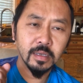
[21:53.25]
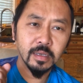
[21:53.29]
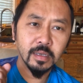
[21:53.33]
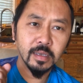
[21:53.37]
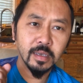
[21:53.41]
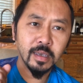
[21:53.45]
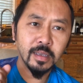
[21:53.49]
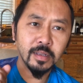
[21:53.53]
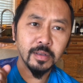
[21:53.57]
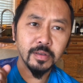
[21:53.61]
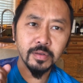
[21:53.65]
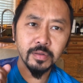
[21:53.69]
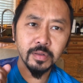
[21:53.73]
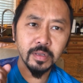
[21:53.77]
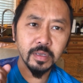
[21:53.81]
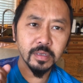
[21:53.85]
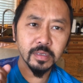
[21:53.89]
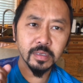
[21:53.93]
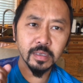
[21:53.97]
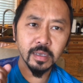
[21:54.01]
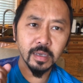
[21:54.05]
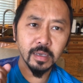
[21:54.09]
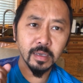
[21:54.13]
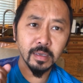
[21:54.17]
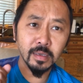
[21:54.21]
And Hootie's
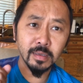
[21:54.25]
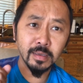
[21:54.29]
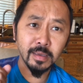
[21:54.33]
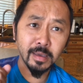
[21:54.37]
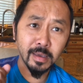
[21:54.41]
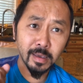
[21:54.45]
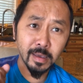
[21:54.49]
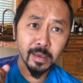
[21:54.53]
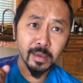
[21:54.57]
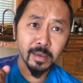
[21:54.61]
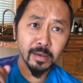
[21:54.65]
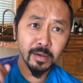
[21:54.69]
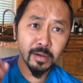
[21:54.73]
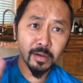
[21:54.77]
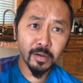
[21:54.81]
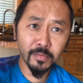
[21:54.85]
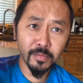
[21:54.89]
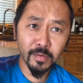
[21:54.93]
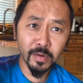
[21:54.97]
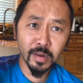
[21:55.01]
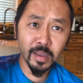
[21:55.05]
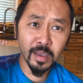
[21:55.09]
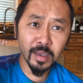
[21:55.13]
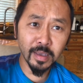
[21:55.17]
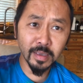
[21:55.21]
like, yeah,
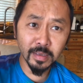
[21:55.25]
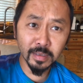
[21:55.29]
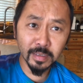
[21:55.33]
overnight